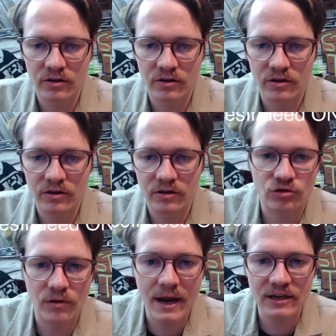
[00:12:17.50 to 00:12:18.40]
at
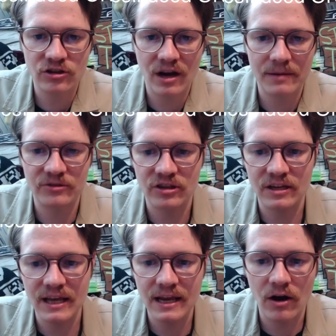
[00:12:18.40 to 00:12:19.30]
Strange Times
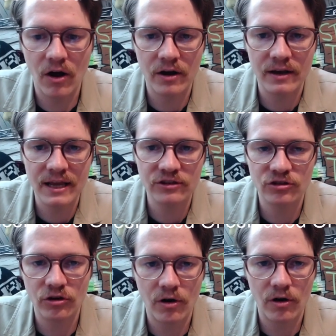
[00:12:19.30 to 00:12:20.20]
Indeed on
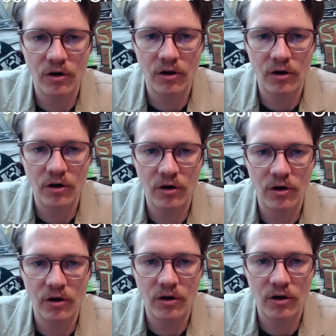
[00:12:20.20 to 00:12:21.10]
Instagram.
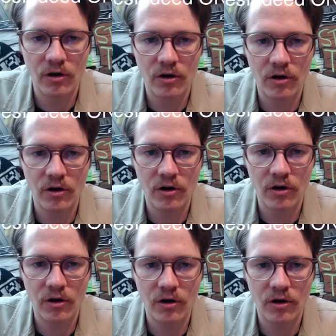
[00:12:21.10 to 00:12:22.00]

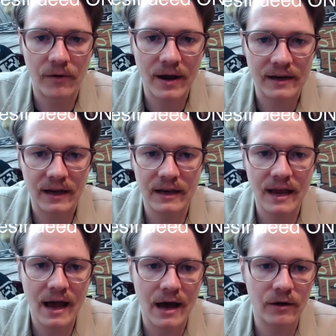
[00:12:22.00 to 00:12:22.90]
Alright, and
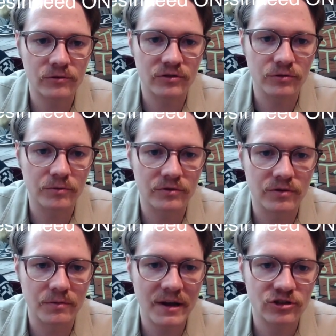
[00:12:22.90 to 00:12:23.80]
now to
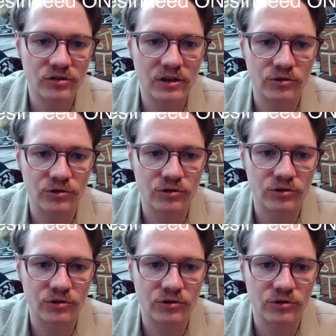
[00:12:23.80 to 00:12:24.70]
make sure there's
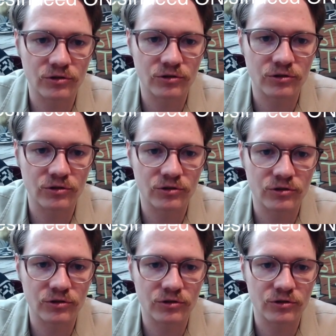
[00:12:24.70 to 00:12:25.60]
room for all that,
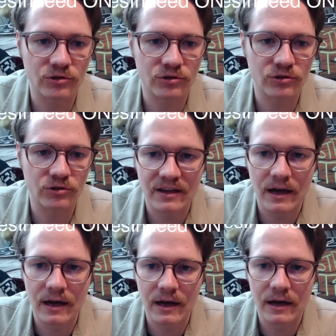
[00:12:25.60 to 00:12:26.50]
let's
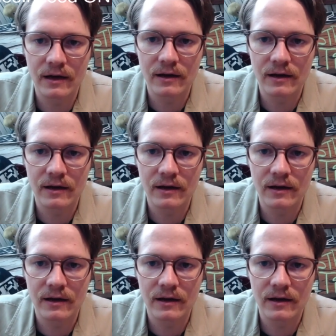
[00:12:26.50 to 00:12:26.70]
la